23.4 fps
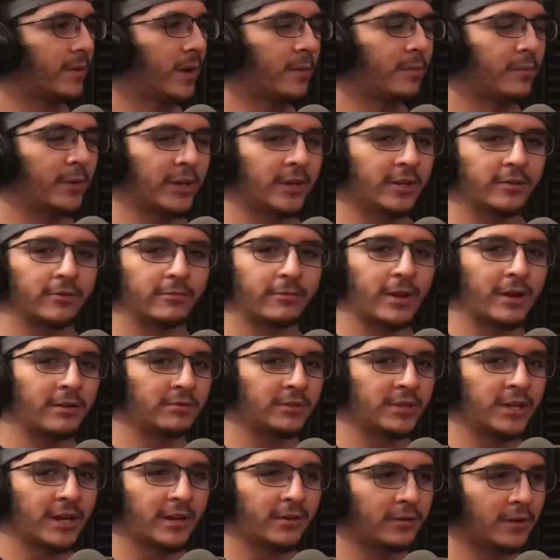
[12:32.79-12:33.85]
I bring it around
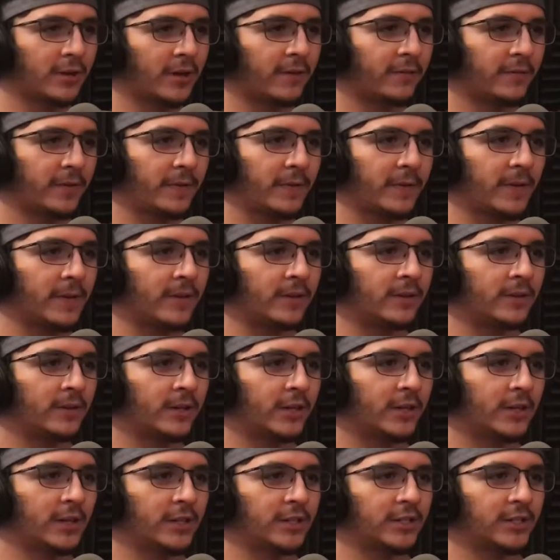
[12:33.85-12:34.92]
town and everything,
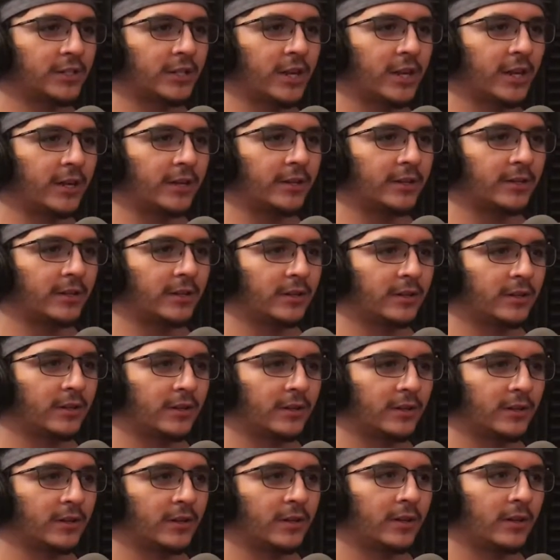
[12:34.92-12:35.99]
and I just can't...
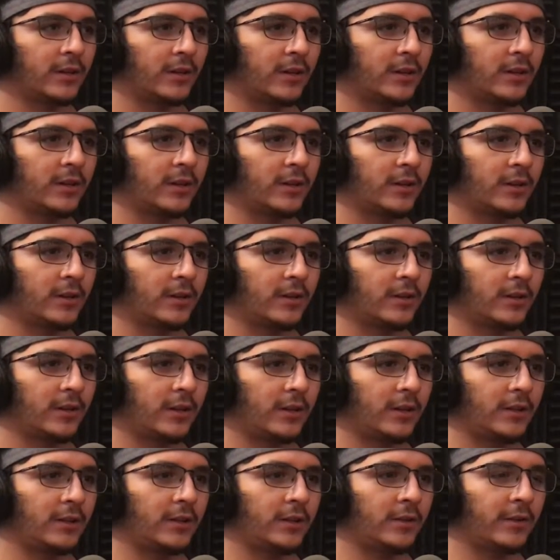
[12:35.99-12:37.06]

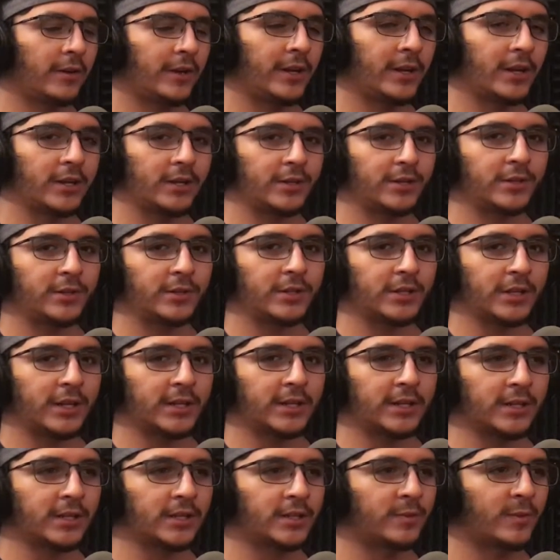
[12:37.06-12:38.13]
Like, I get 2
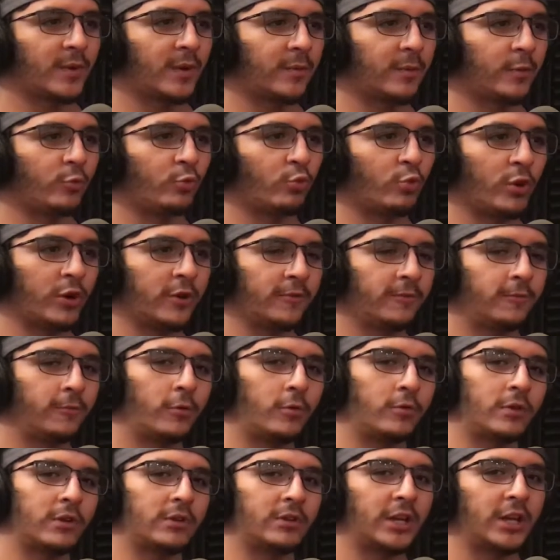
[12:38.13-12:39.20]
seconds, maybe one full
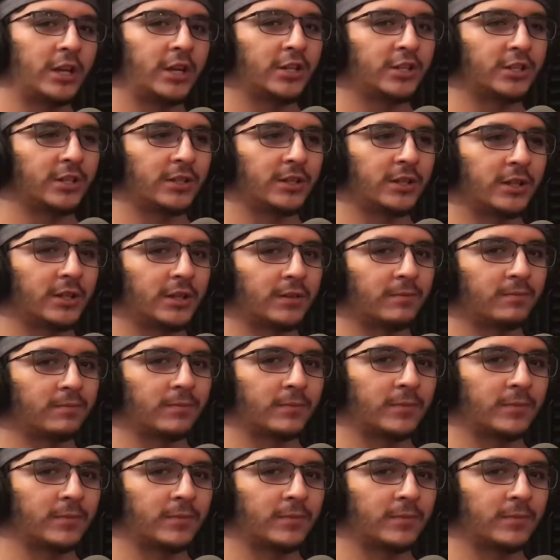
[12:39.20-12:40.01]
rotation, and,